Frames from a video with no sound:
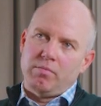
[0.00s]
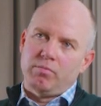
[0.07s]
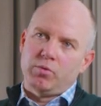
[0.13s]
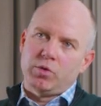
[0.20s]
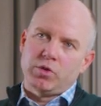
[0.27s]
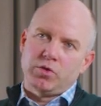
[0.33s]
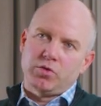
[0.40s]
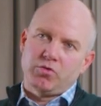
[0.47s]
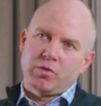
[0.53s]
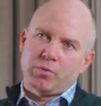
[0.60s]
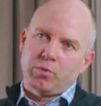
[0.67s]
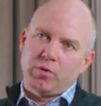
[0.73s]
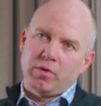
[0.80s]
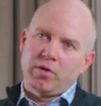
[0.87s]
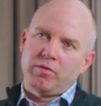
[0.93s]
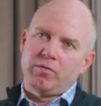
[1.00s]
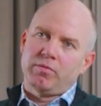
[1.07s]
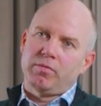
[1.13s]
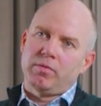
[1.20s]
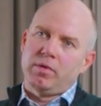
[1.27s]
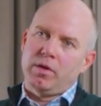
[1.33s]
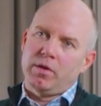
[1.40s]
which is a triple low of
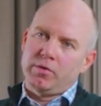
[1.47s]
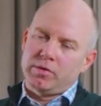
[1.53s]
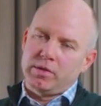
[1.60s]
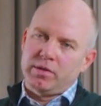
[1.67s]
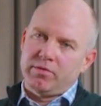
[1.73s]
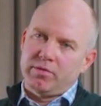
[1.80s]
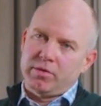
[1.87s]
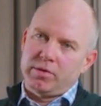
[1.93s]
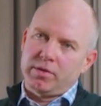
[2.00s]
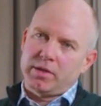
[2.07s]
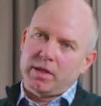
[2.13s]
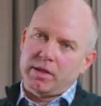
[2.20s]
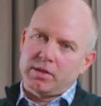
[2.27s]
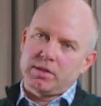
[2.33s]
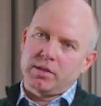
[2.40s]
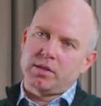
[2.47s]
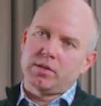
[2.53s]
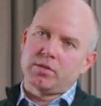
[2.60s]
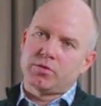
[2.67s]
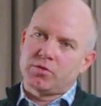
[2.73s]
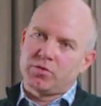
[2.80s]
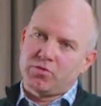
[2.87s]
low delivered anaesthetic
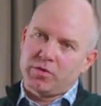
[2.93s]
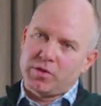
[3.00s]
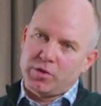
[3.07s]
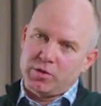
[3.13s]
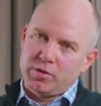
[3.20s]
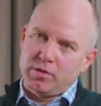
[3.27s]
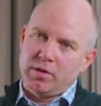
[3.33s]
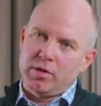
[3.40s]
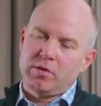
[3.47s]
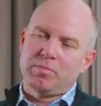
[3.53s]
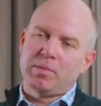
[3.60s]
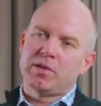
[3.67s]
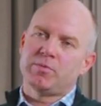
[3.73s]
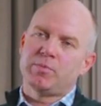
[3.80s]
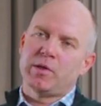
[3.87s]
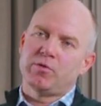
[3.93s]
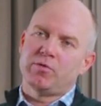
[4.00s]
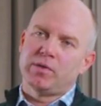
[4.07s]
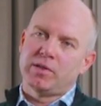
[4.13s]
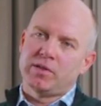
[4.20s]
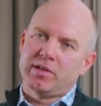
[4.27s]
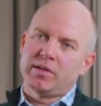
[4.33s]
concentration, low bispectral
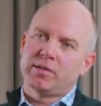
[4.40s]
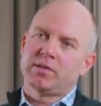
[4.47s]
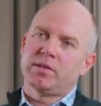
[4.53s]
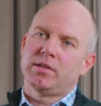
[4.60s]
index,